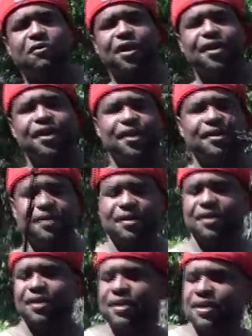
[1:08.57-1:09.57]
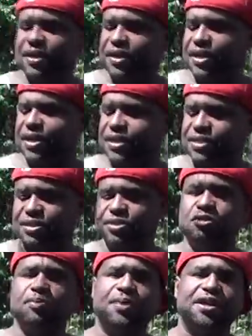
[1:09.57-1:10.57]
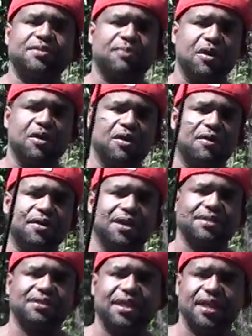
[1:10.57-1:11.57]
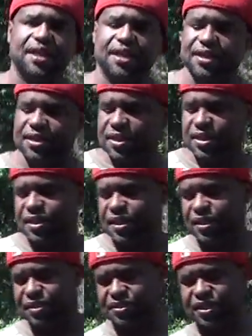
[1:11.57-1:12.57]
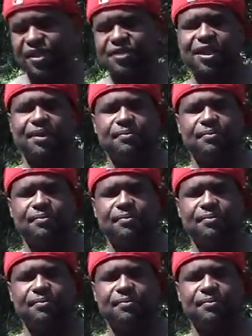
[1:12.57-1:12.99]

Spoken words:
right here, it's a two-piece pole, you know what I'm saying? You know what I'm saying? It's like a